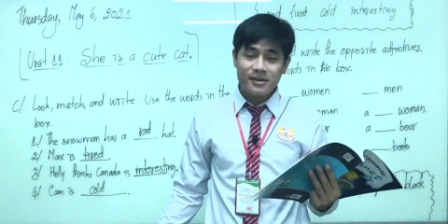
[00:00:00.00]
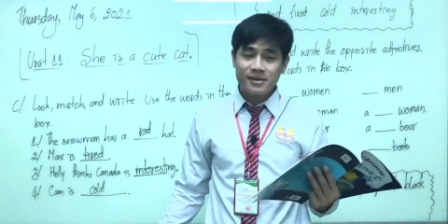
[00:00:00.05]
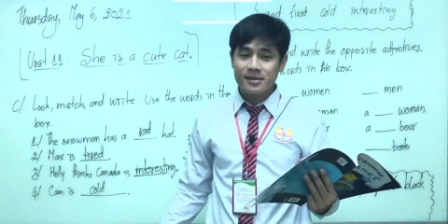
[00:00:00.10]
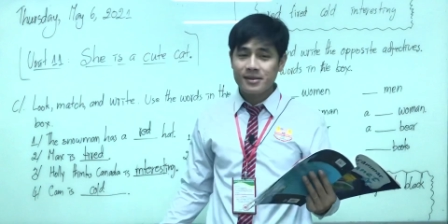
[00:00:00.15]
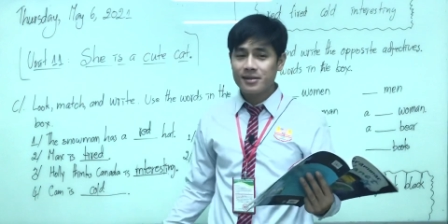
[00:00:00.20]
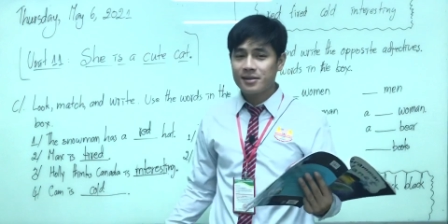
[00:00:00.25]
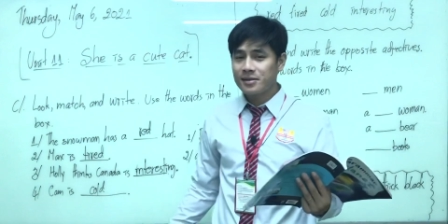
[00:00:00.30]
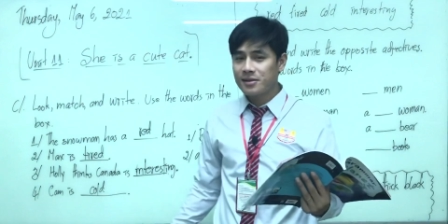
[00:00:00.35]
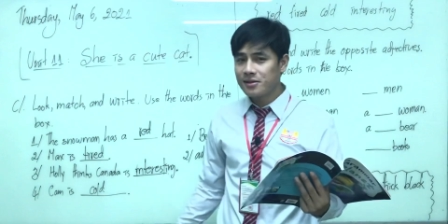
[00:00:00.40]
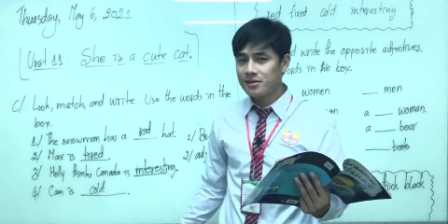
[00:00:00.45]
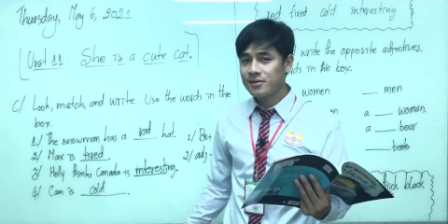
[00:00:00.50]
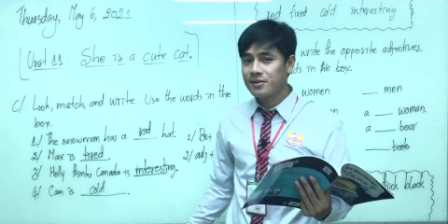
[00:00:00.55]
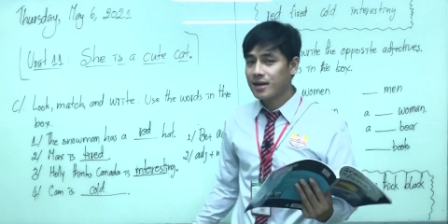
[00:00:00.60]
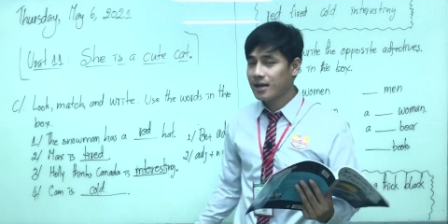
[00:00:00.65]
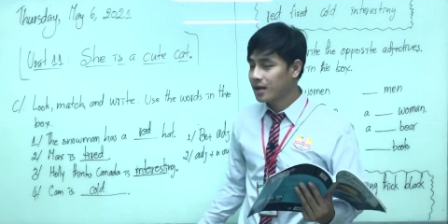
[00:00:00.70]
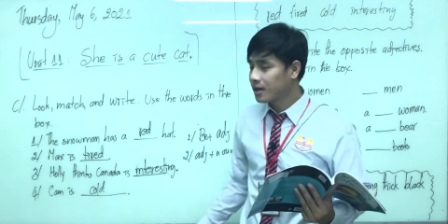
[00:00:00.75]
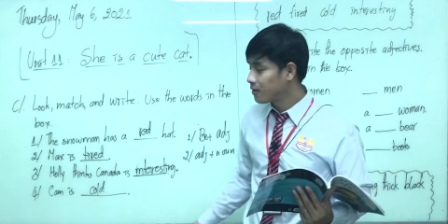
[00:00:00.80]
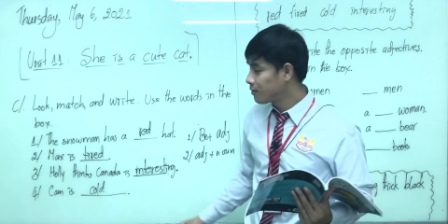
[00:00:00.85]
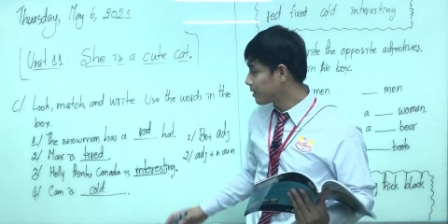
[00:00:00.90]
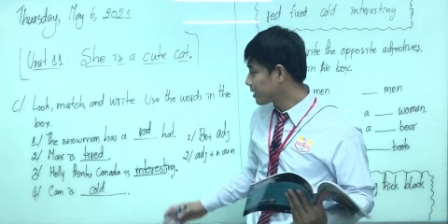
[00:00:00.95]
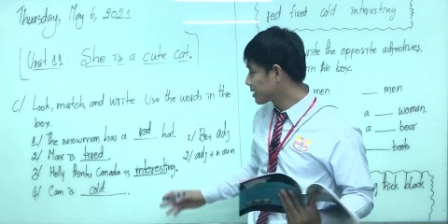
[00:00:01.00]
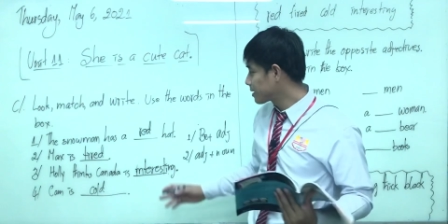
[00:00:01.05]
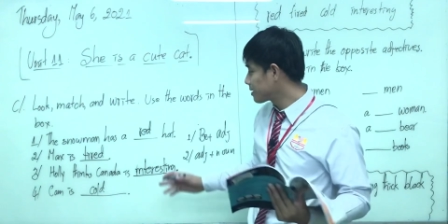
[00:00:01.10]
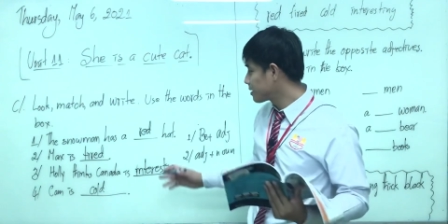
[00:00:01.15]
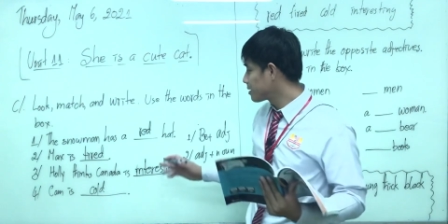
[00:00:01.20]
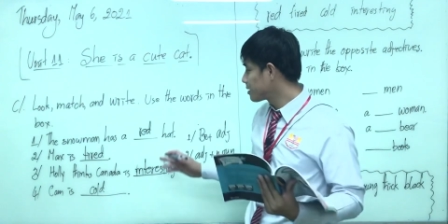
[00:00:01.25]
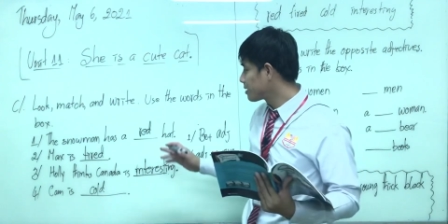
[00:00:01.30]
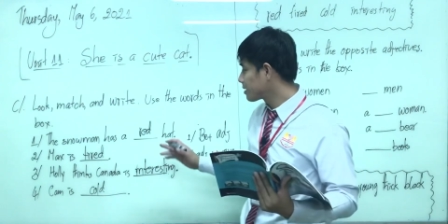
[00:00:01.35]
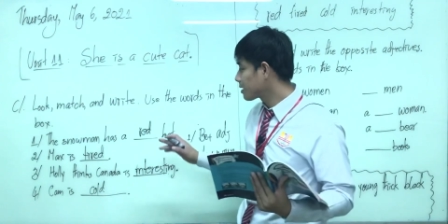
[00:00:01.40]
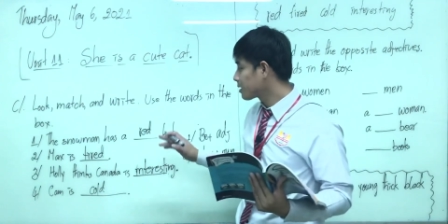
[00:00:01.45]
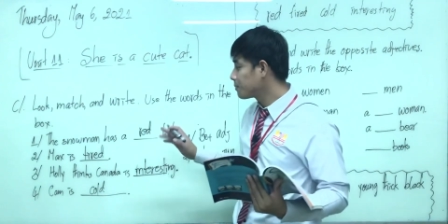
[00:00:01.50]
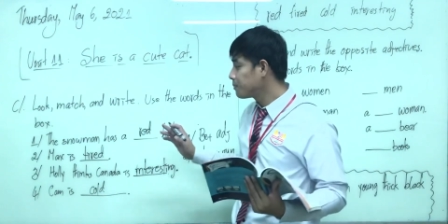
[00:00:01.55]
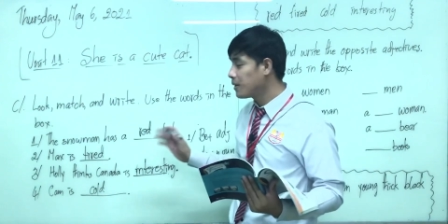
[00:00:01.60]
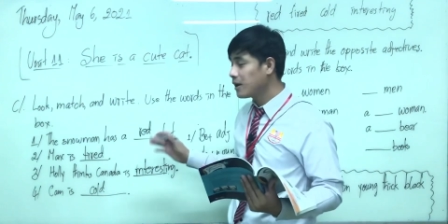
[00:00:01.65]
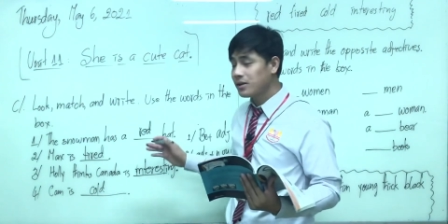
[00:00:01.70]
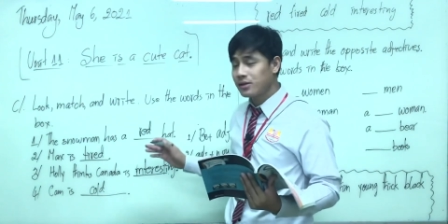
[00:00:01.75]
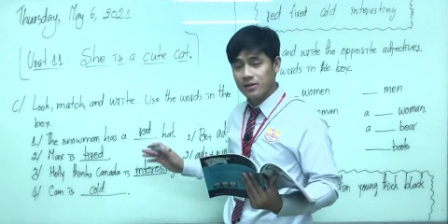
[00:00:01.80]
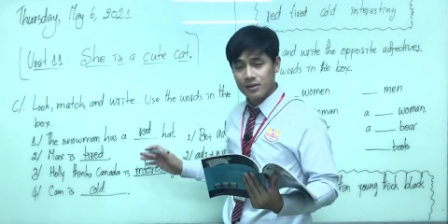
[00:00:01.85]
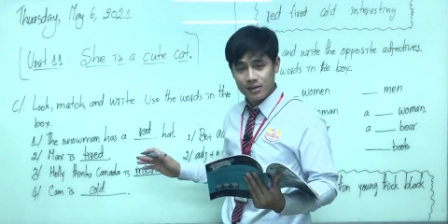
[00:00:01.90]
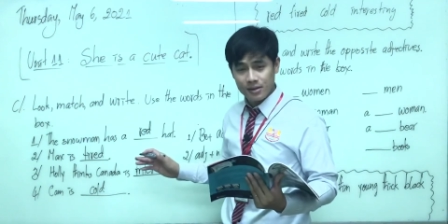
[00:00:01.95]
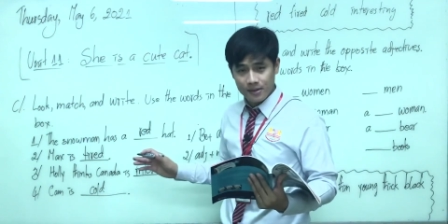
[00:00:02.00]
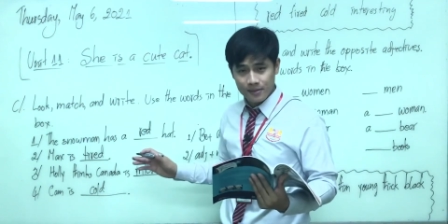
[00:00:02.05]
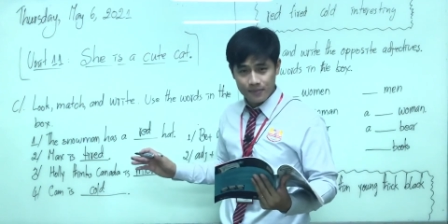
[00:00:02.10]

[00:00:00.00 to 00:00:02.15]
it to the correct picture.